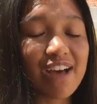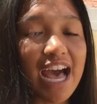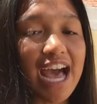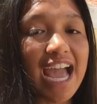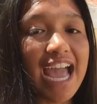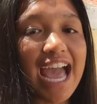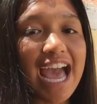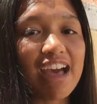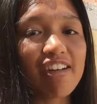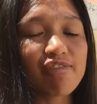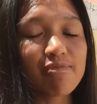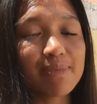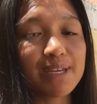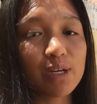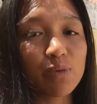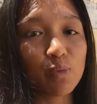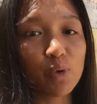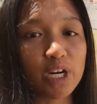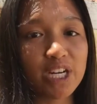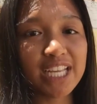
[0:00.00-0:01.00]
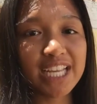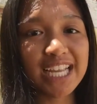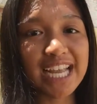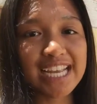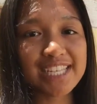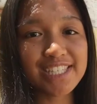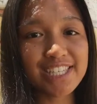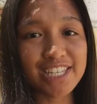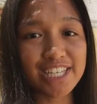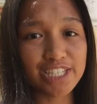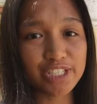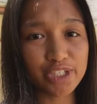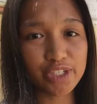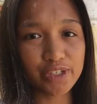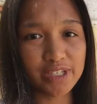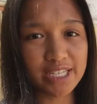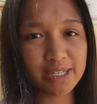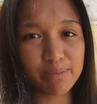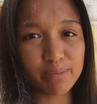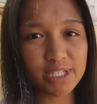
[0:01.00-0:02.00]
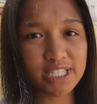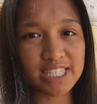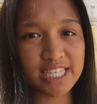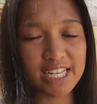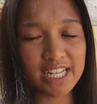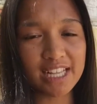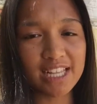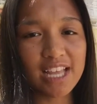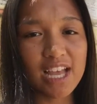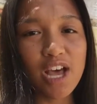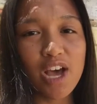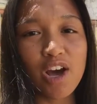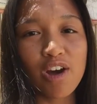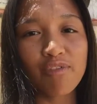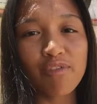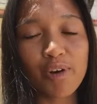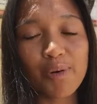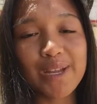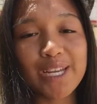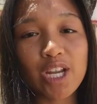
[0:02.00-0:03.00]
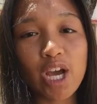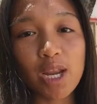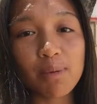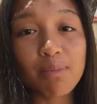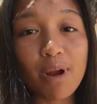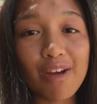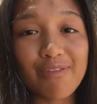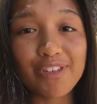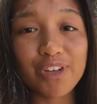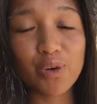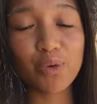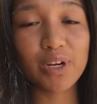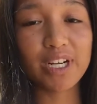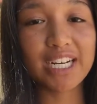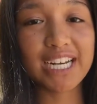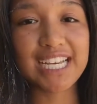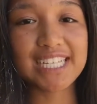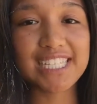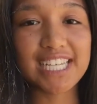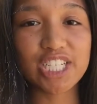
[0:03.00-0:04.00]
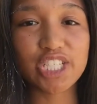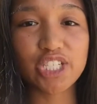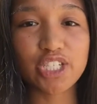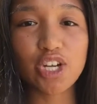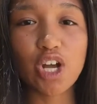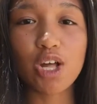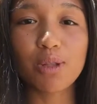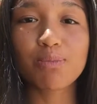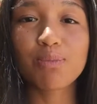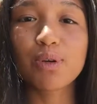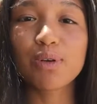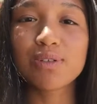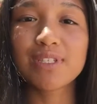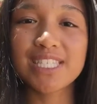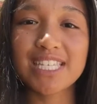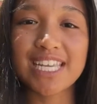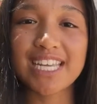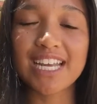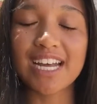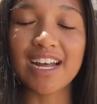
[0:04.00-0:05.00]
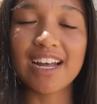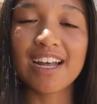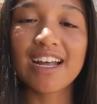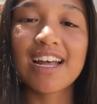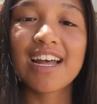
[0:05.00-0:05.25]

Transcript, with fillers: I have been working as an intern in Brazil for a nonprofit organization called Prossica